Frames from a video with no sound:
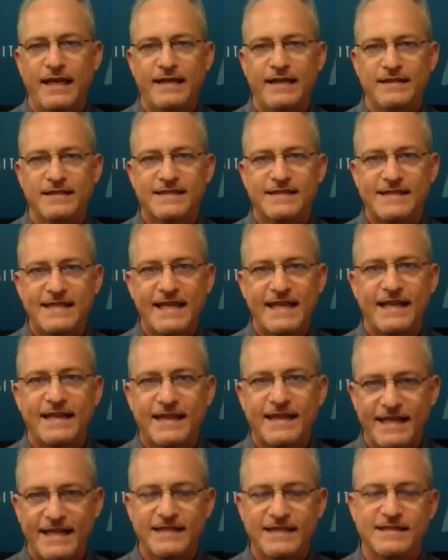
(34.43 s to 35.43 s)
and
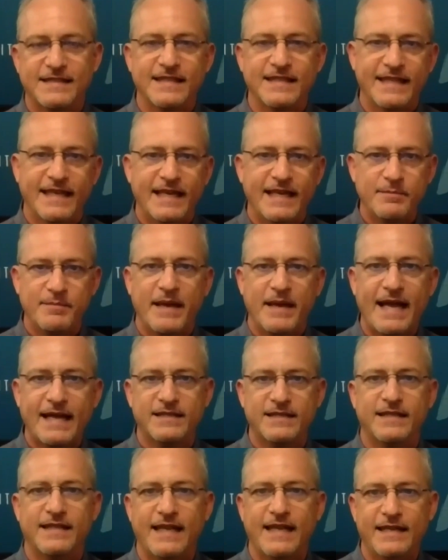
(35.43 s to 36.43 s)
seeing things and getting
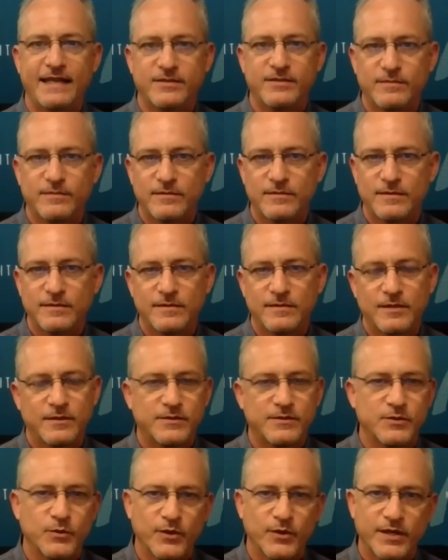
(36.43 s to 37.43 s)
back to that
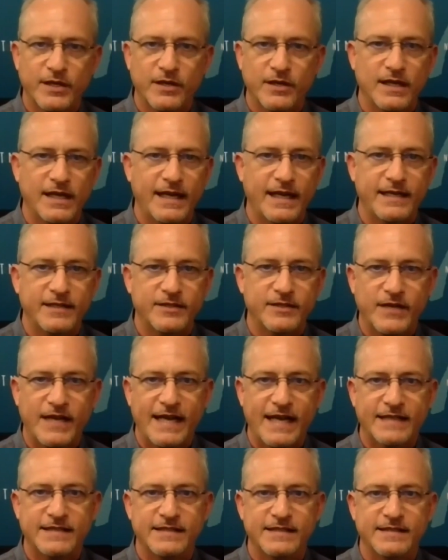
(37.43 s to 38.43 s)
those North Carolina
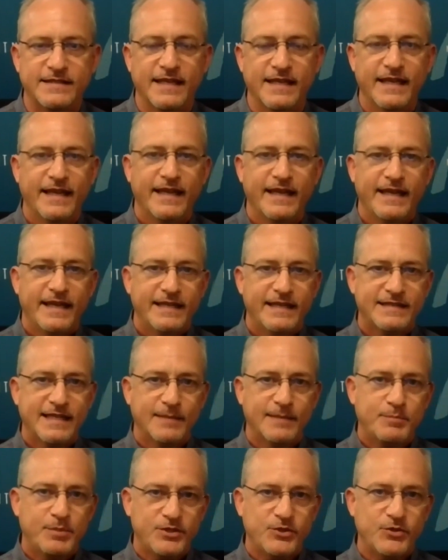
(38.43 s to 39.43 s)
attractions is
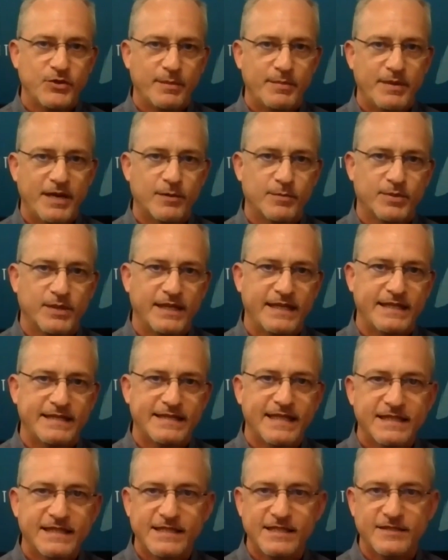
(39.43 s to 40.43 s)
going to put you in a better
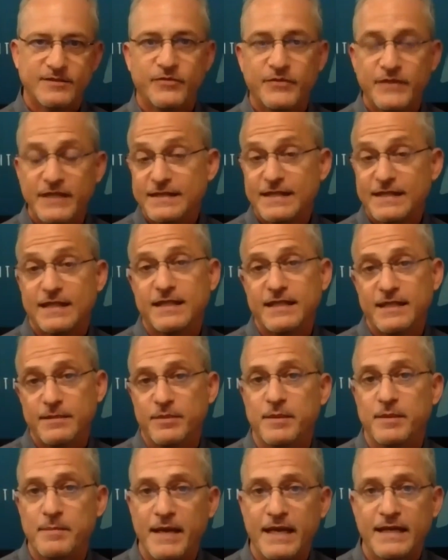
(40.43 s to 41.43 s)
place, not just physically,
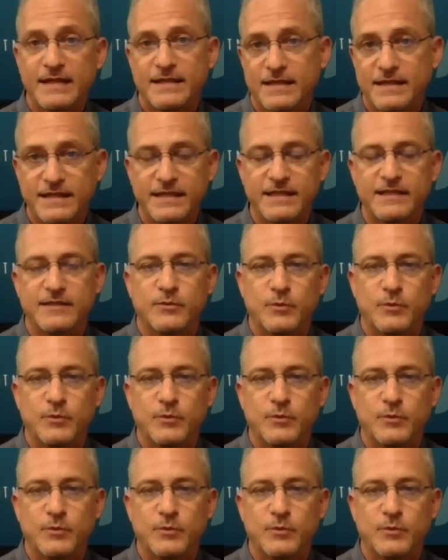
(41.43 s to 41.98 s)
but mentally as